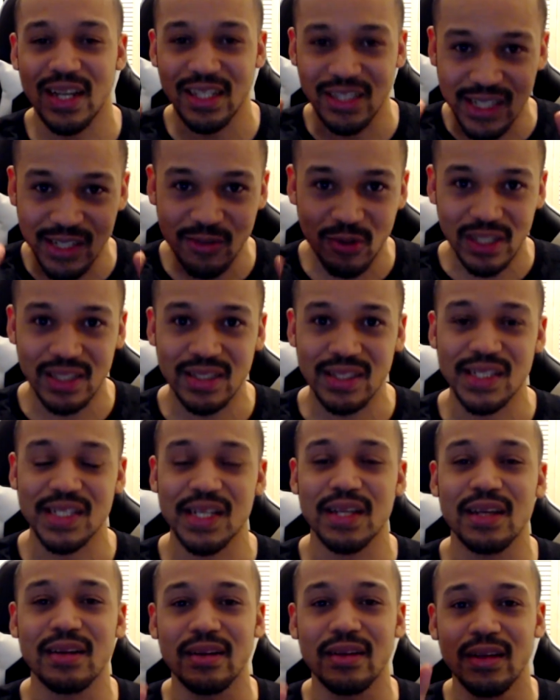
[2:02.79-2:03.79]
I just wanted to
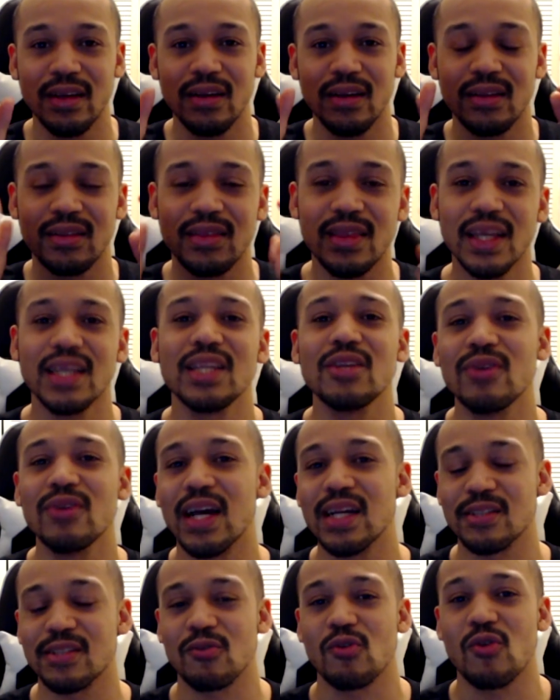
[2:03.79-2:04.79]
say thank you
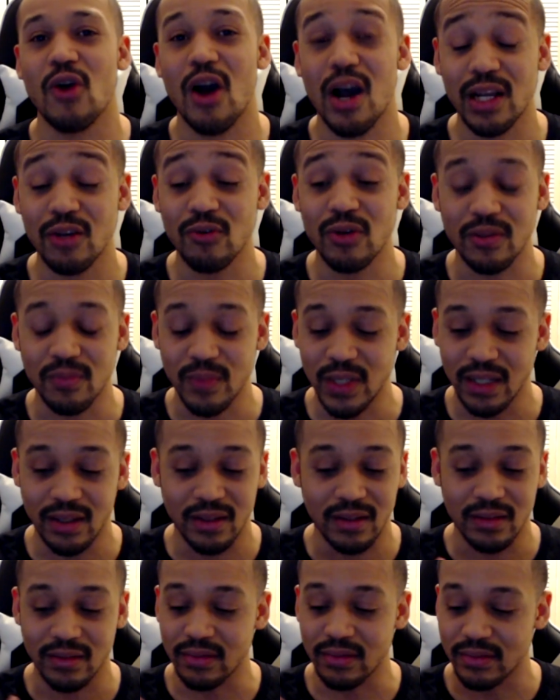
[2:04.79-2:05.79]
guys for rocking with me
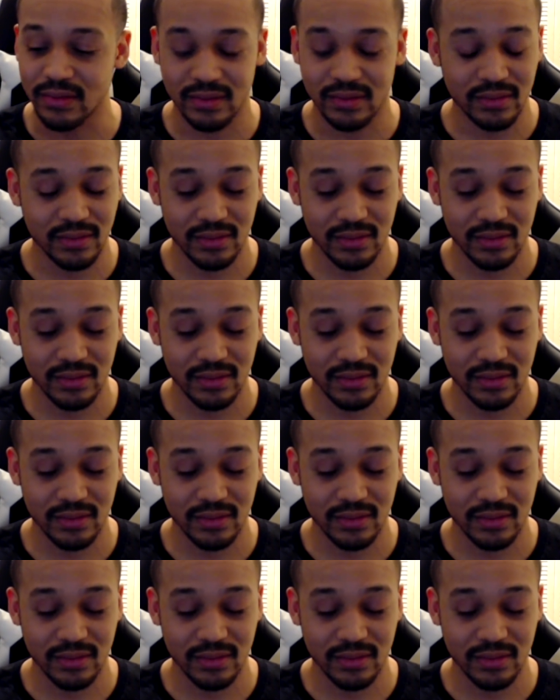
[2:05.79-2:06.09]
and